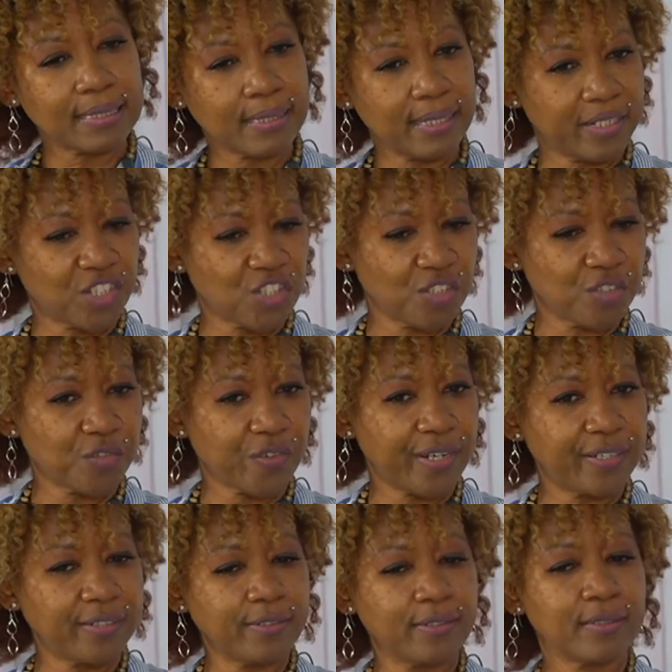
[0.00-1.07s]
their
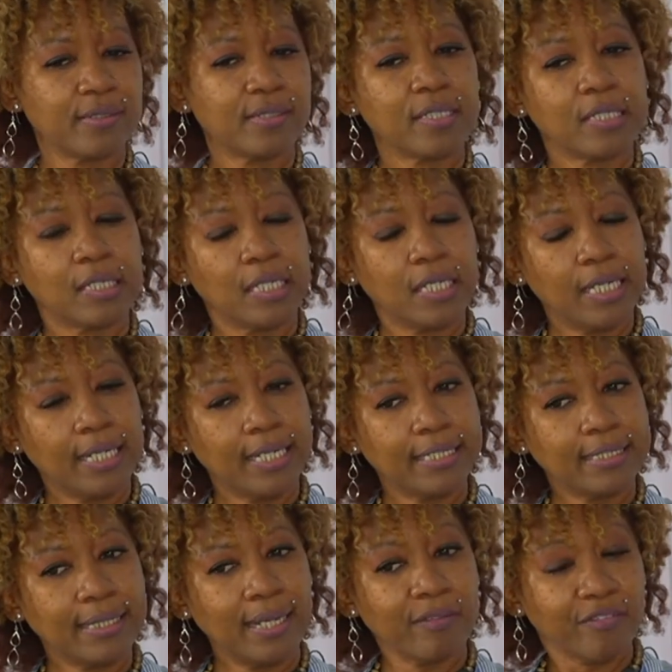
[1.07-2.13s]
children,
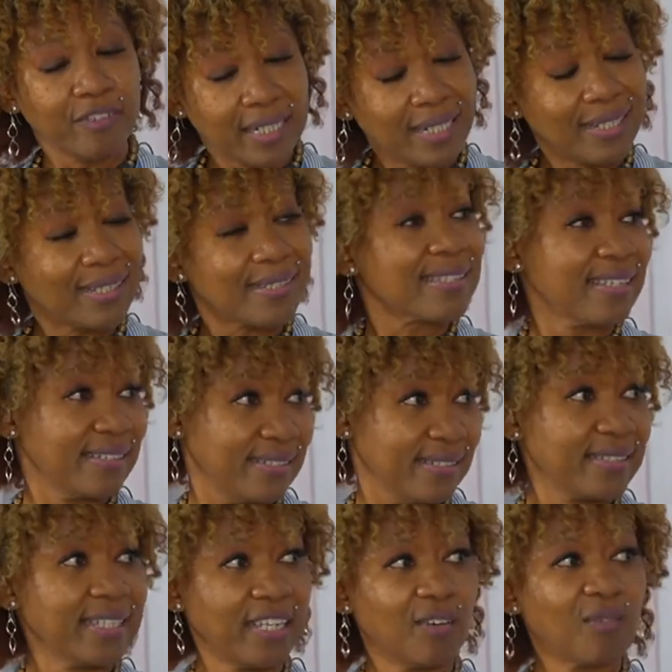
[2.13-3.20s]
and really listen
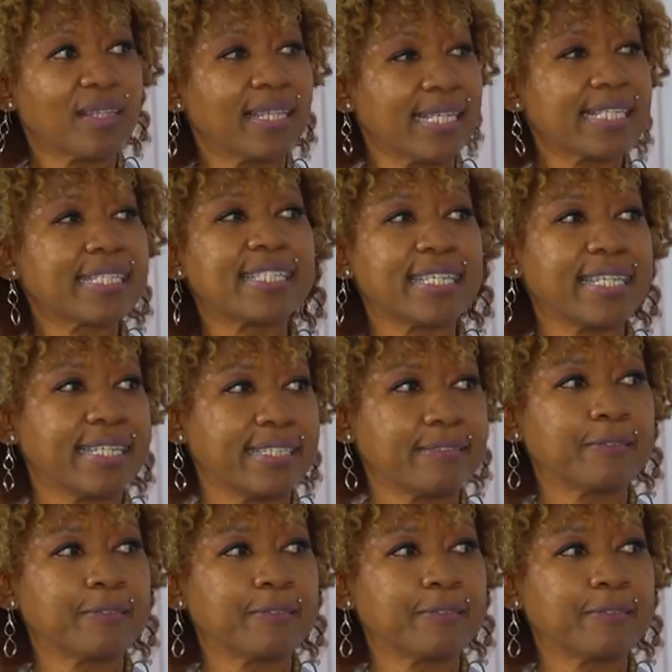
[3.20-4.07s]
to hear what they're saying.